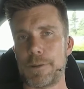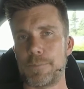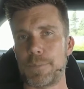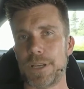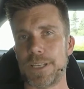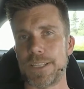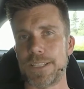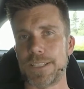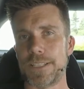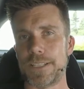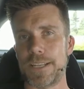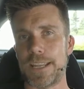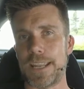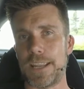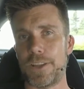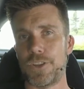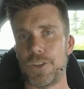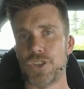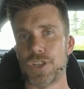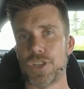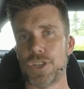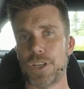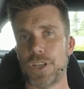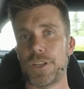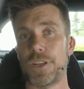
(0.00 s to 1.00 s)
piston
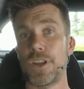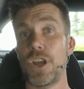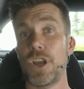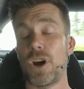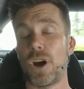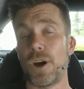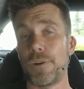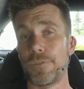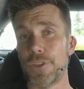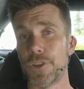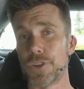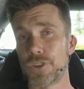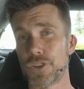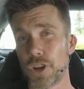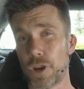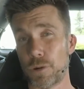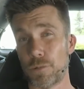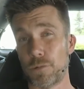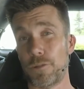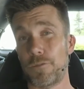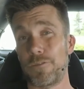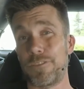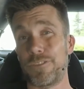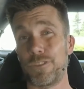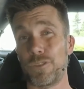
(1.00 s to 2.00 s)
engine off the
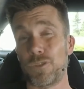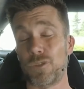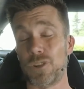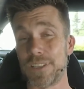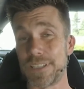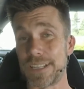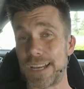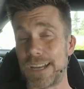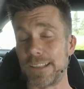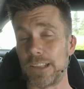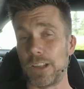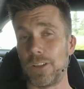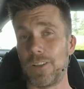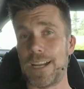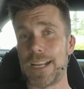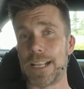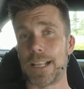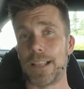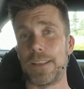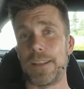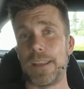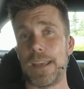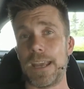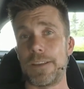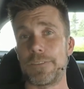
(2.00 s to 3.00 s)
showroom floor is
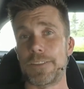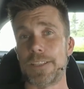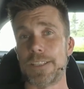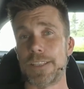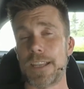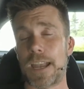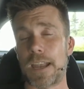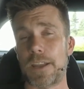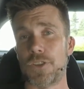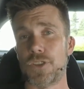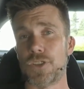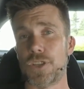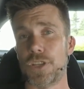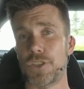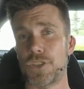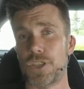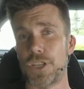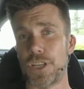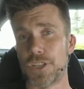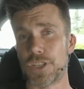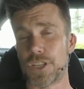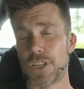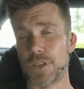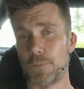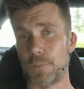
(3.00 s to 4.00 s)
unlikely to have staged
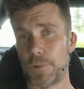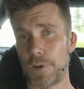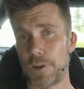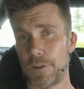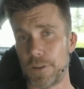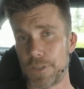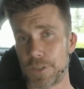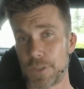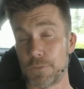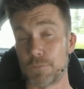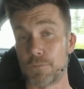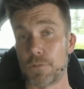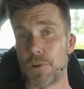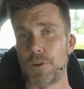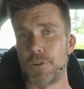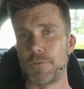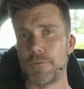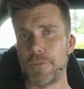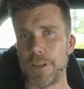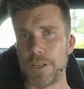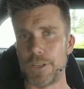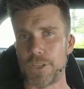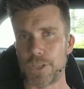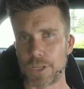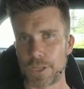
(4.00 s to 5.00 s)
injection, whereas the
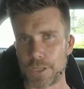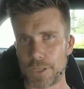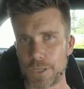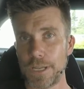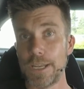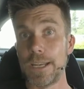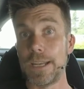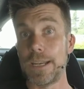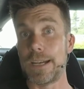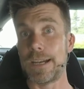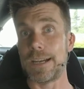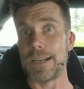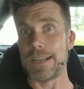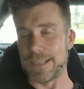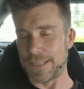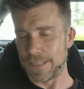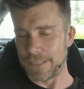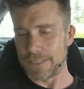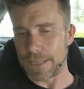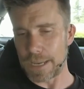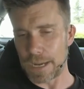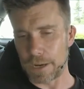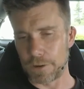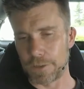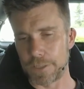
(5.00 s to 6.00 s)
rotary engine uh,
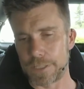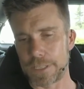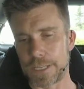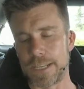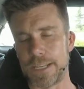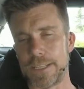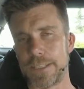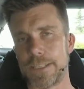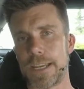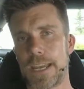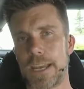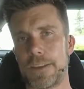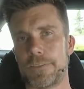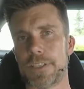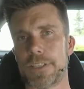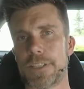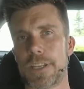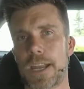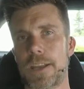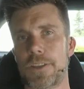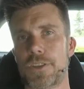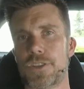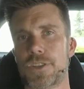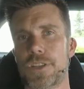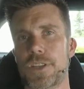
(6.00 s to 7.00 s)
is guaranteed to have
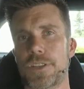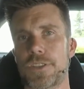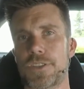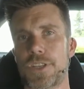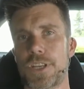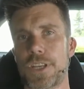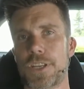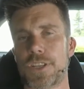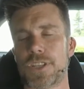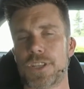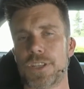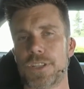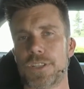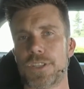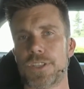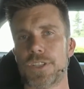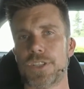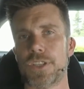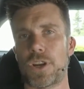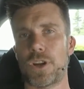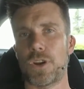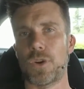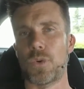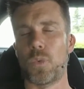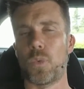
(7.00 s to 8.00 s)
staged injection.
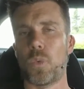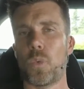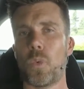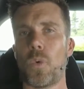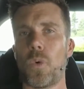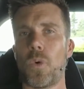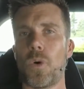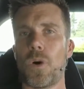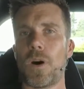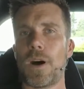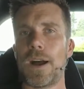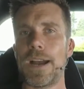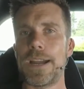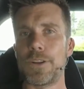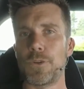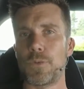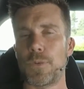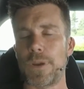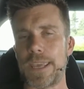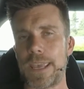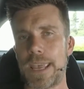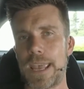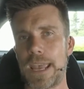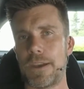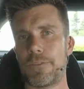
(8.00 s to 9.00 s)
So why do
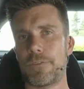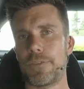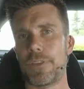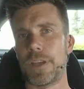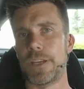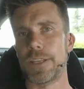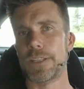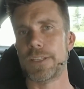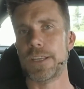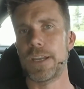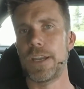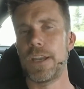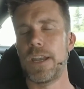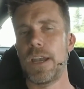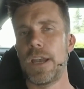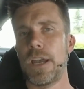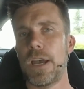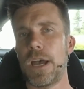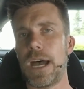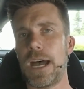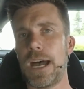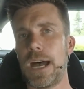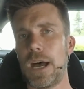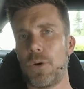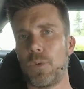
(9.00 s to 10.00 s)
we have this?
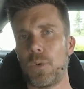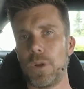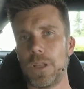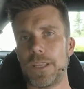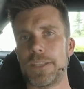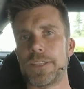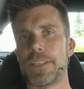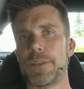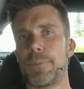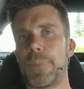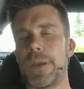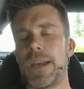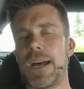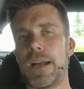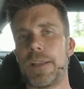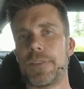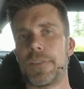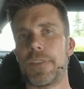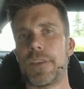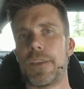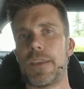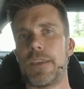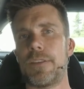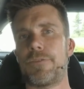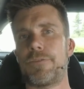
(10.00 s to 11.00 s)
Uh, well, it's
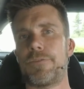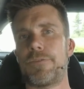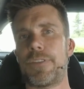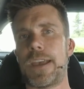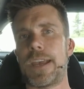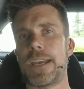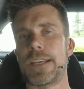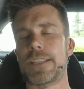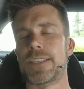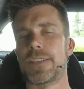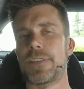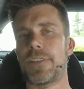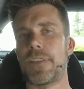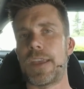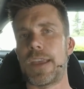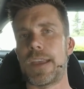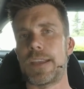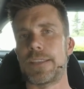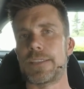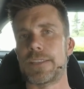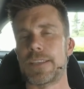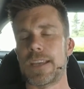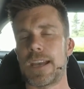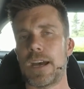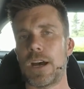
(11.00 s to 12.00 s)
about the fact
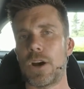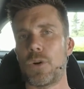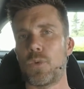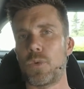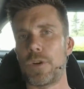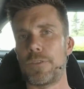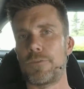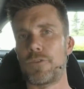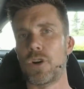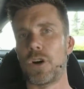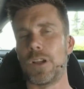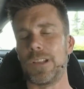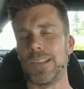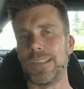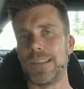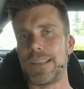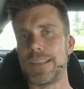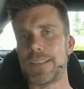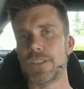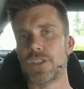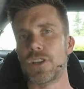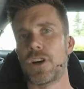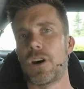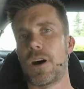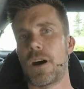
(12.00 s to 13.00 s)
that uh, we've got
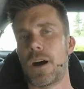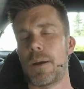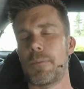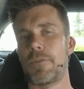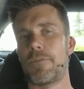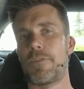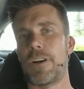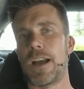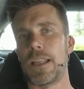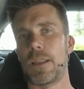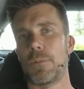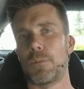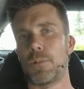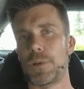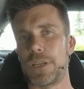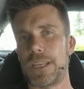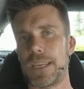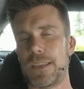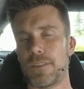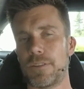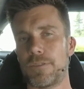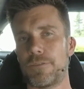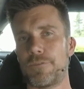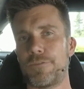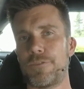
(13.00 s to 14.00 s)
less time available to
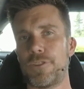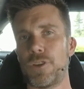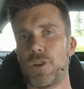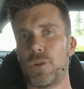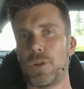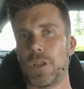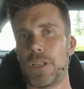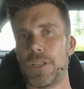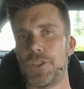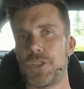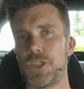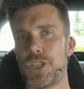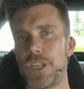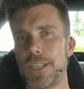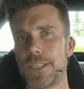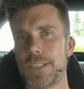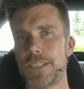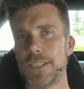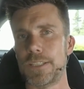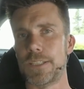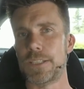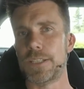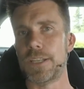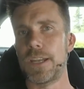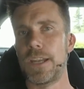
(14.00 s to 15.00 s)
get the fuel
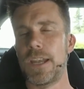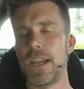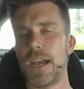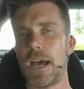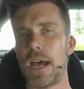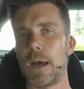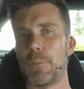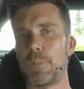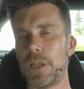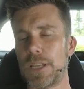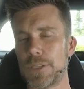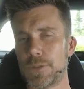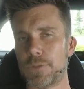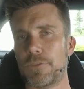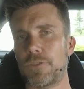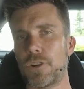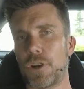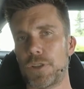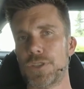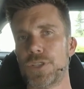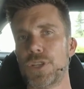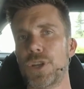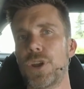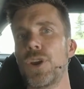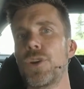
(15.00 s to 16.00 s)
injected, uh, plus we've
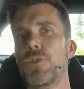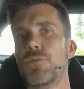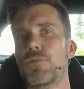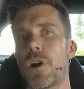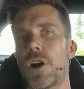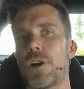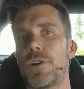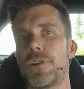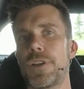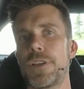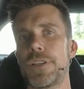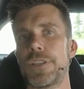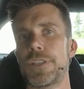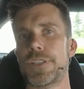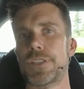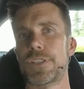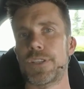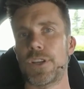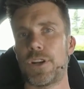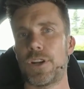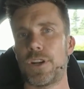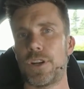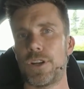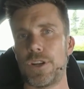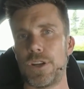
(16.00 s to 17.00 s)
got two rotors,
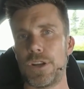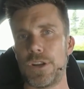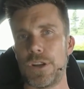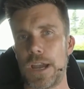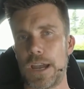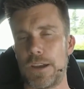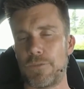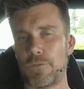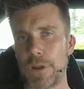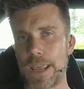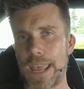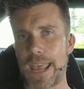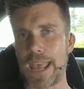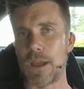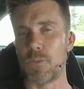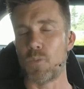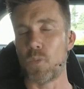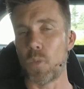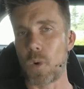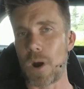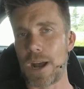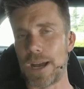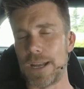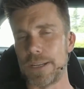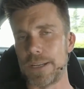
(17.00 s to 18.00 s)
so if we
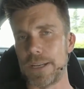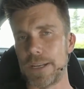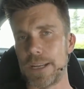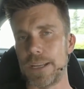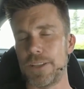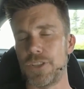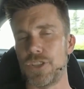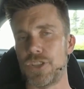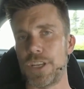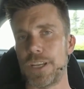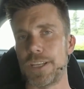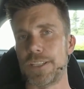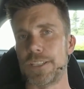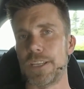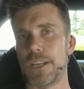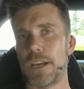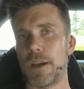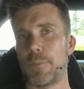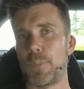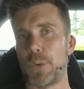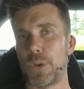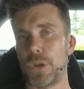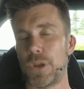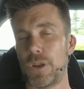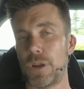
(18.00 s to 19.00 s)
had one
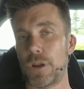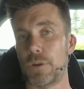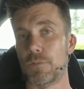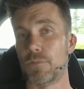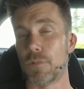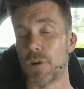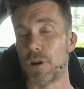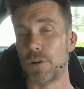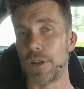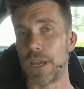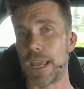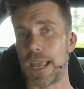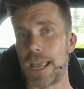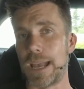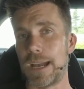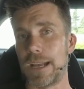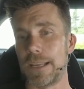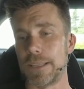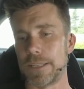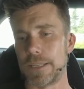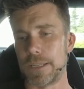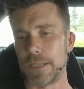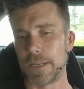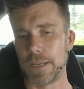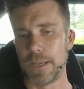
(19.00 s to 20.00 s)
injector per rotor
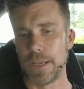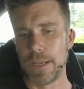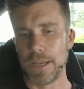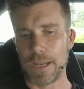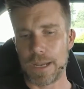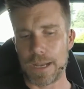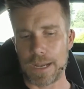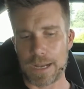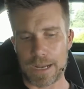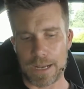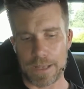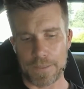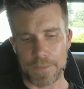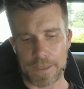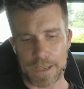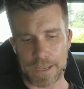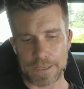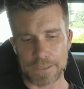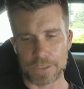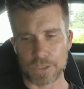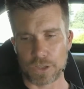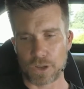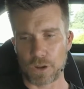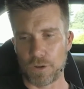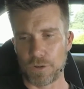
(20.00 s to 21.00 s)
housing, uh,
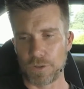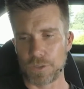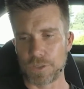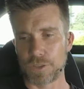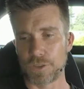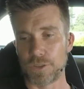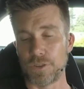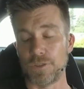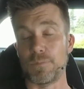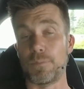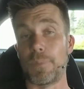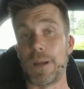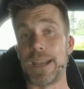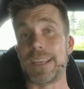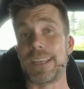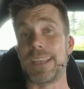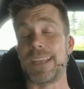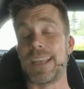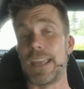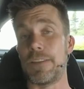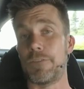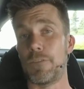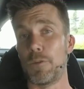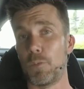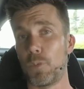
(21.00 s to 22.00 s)
that's going to make
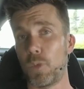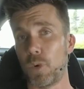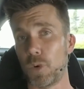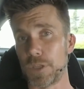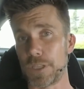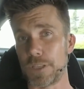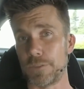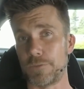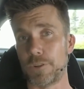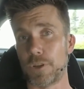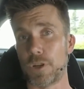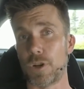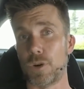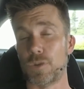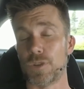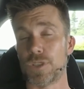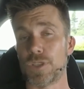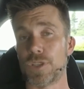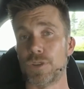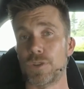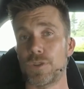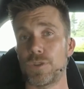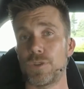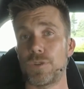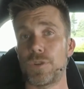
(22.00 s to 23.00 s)
it even more difficult
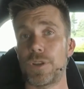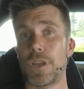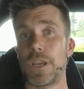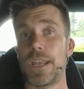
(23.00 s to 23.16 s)
to